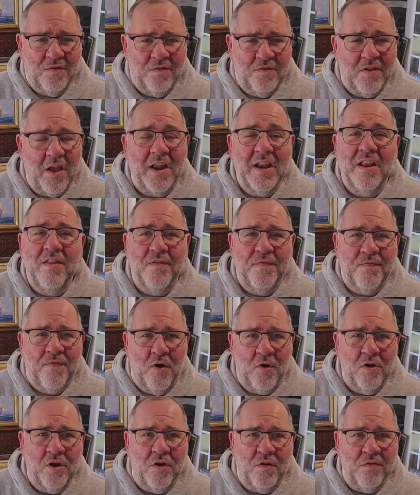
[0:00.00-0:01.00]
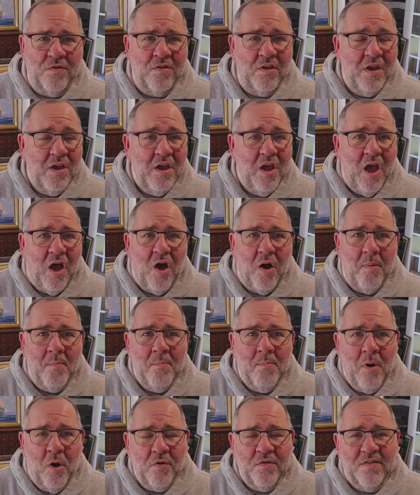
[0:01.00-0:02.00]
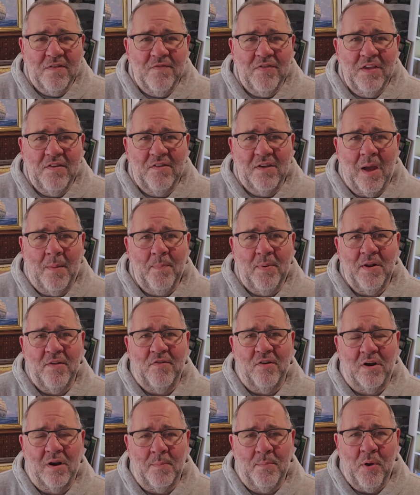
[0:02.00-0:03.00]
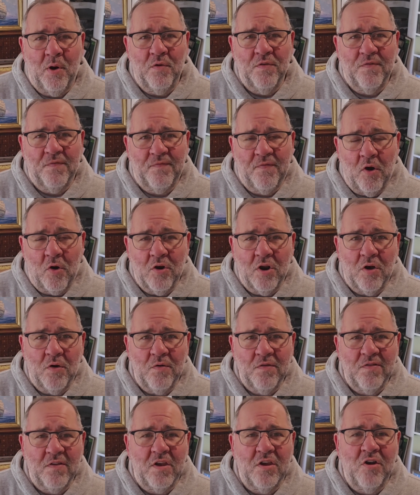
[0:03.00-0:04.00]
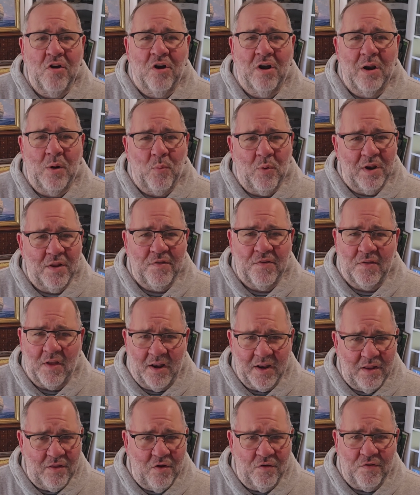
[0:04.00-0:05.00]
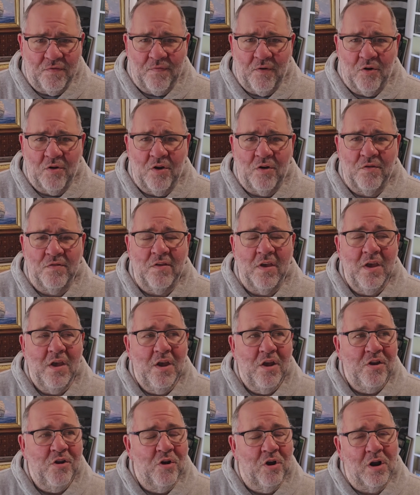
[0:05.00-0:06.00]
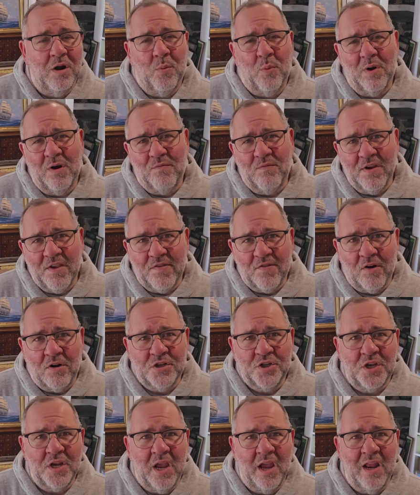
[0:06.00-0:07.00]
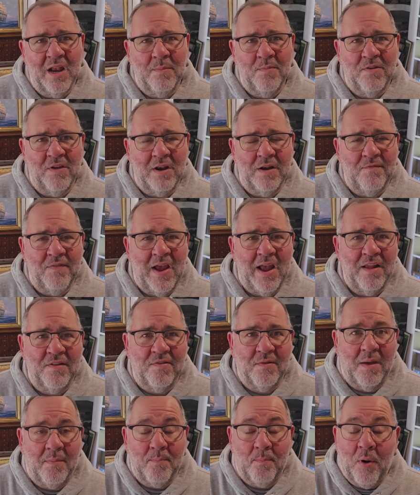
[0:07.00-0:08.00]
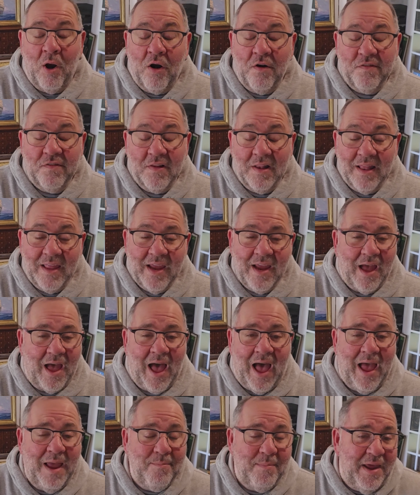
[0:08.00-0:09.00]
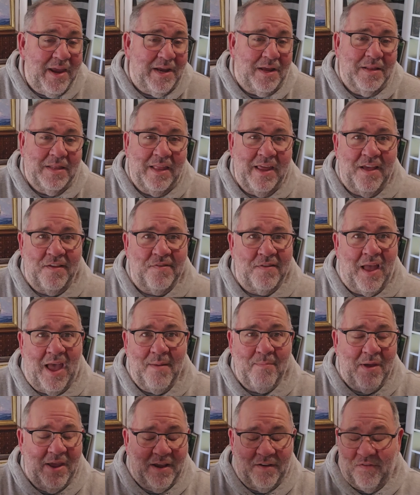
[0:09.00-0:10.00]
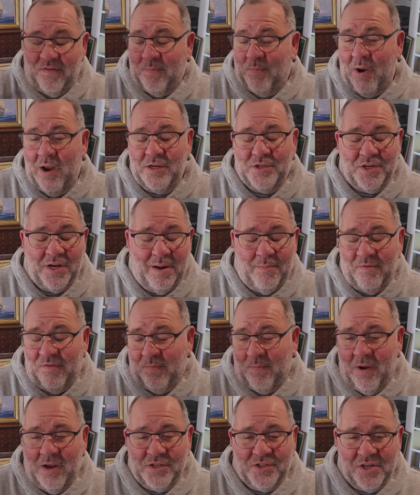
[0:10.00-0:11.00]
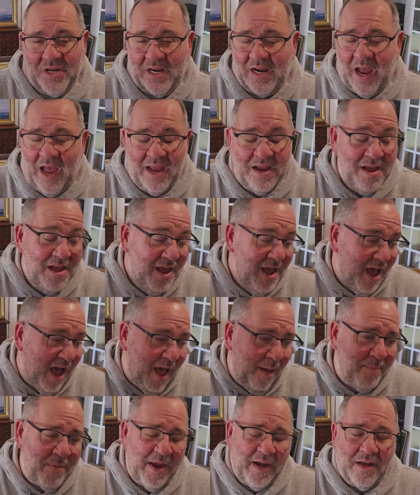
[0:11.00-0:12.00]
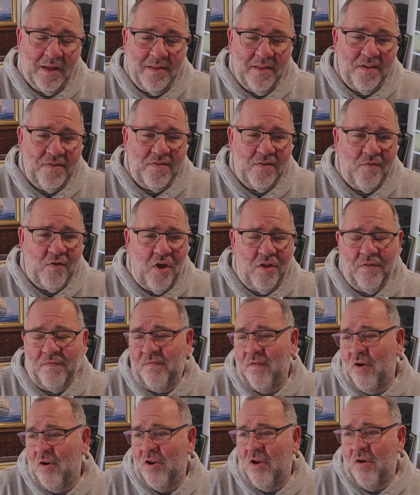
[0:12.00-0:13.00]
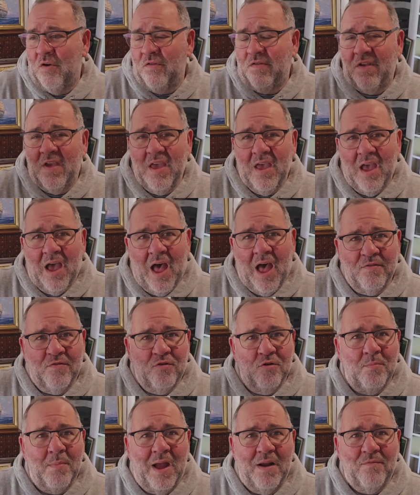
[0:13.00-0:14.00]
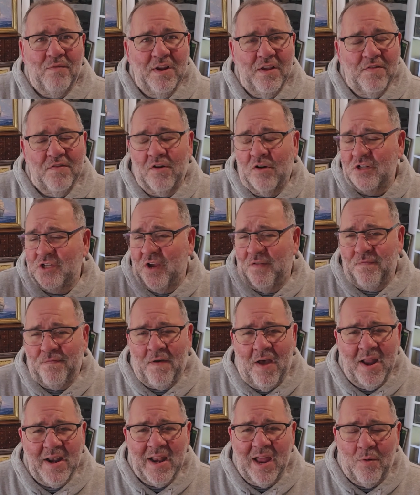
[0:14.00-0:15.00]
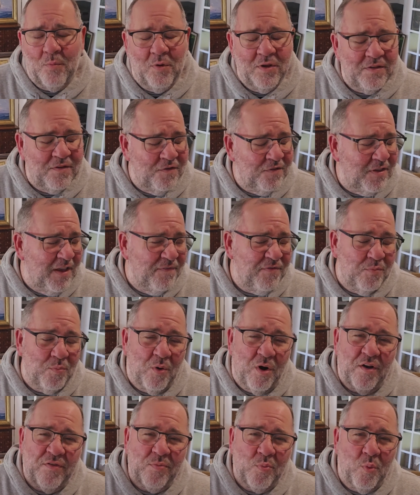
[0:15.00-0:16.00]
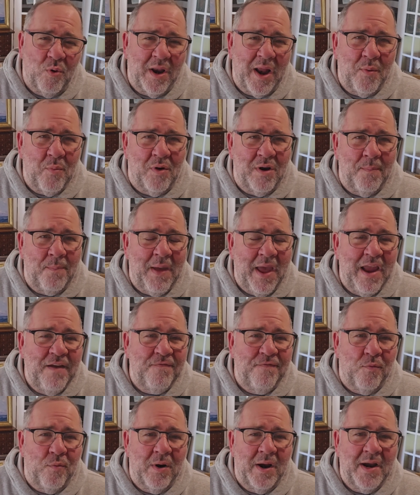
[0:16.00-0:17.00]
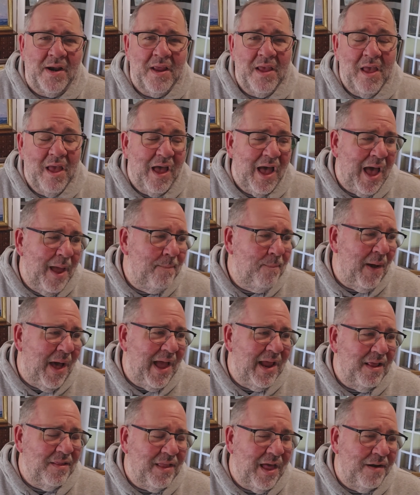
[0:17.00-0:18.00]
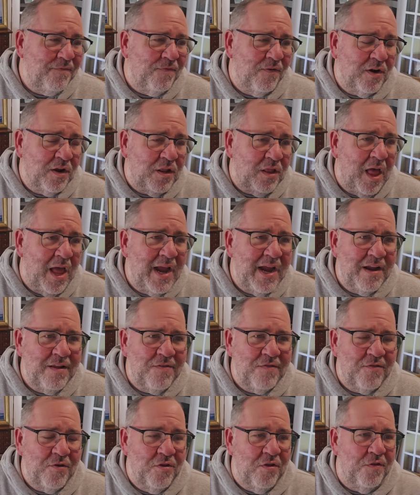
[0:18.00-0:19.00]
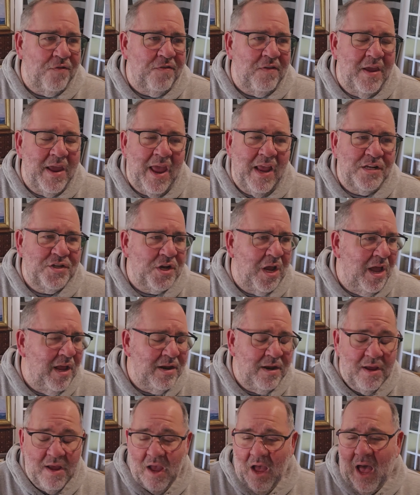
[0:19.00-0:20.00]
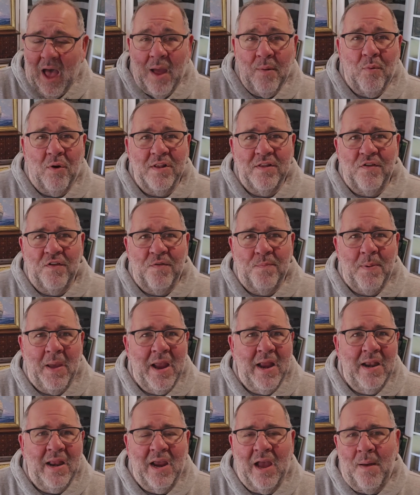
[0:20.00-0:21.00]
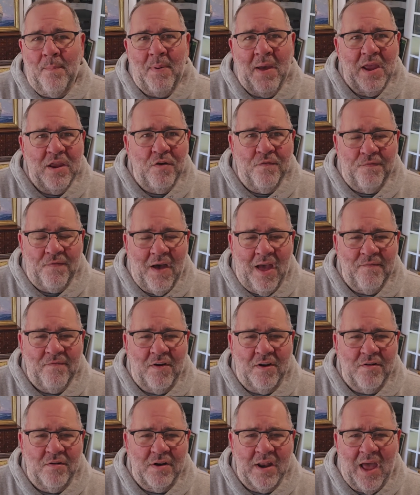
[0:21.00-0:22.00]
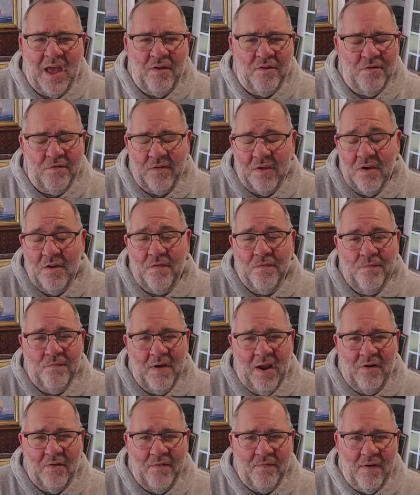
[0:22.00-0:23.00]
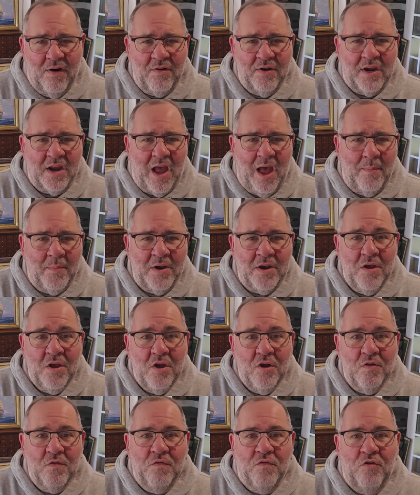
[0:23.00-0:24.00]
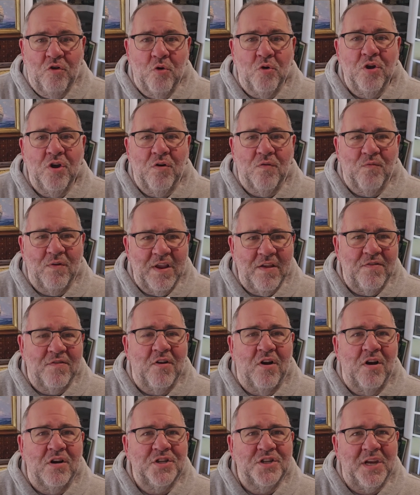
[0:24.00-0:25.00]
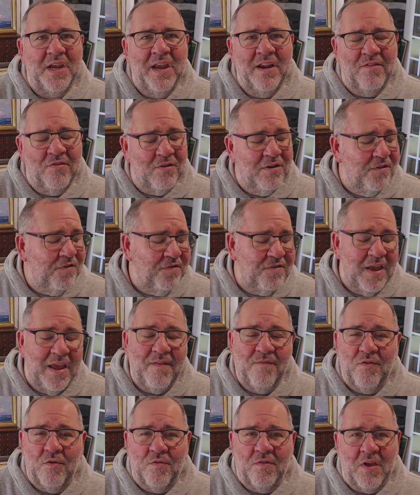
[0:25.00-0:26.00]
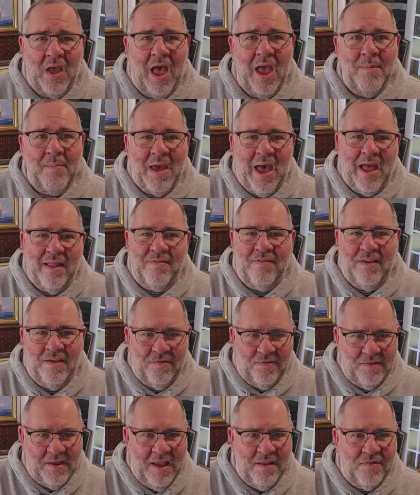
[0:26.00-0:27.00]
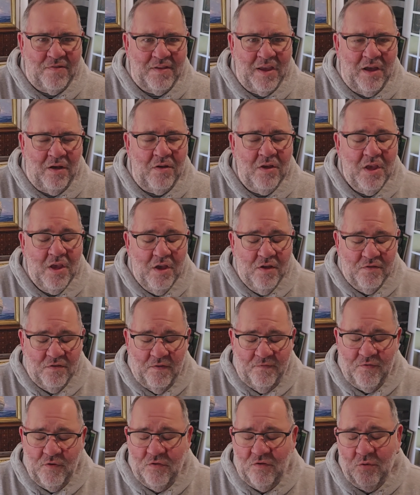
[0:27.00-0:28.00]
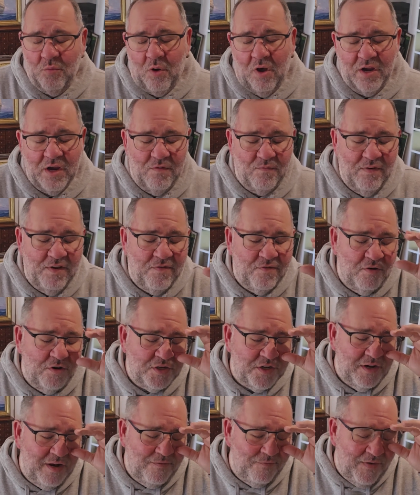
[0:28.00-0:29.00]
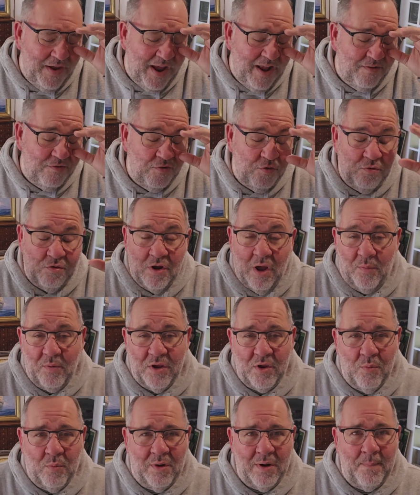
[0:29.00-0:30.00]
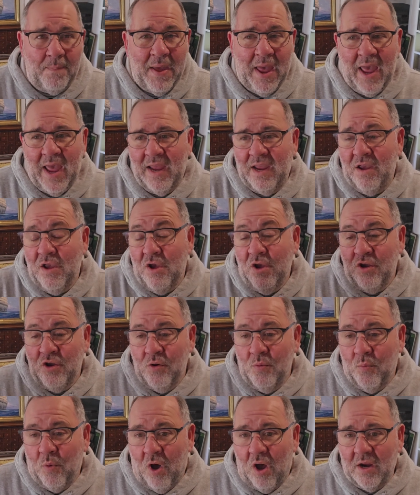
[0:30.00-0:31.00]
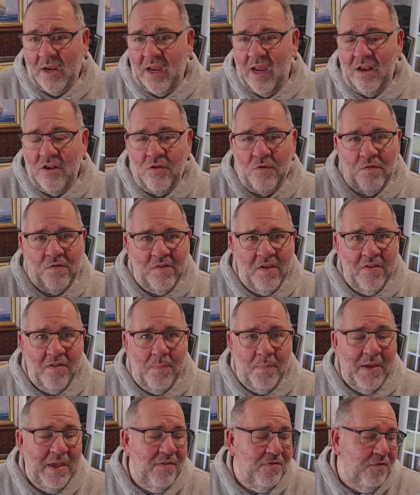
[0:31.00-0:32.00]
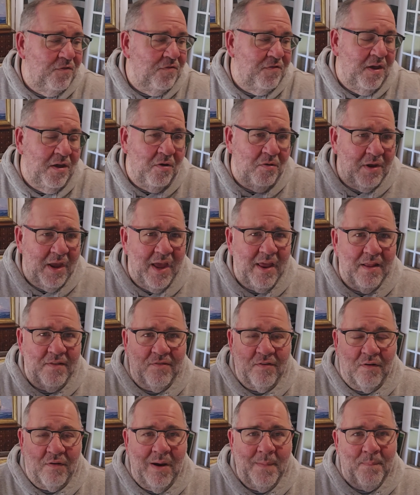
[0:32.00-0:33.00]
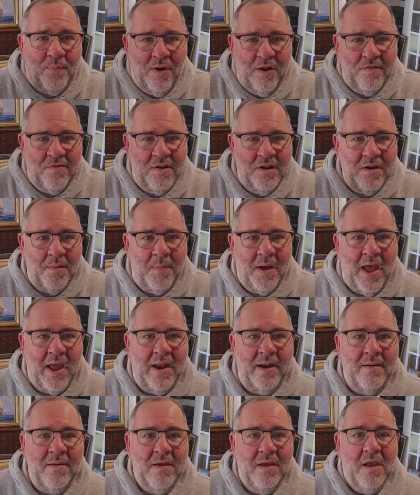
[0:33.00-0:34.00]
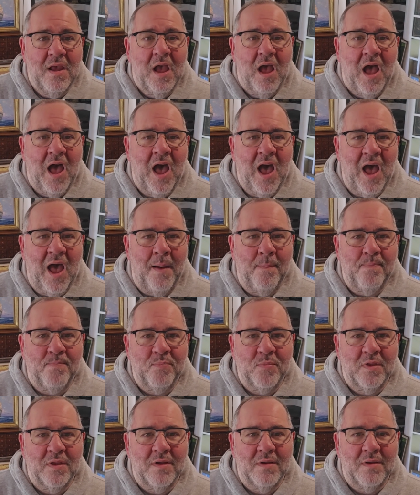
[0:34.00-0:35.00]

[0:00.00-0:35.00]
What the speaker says: study the photos. Most of these companies are going to post photos. You're going to want to study those photos. You're going to want to research the items in advance. Personally, I make a list. I make a spreadsheet. I'm a spreadsheet guy. I'll make a list of all the photos. I'll do my research. I'll find out what the stuff's worth, what I want to pay for it. I buy a lot for clients. So they'll say, hey, John, I want this painting. I'll pay you $500. Very, very common. Do your research. It's going to save you time at the estate sale. So if you do all your research in advance, you know what you want to pay. You walk in, you see the piece, you say, okay, that's a great price, and you buy it.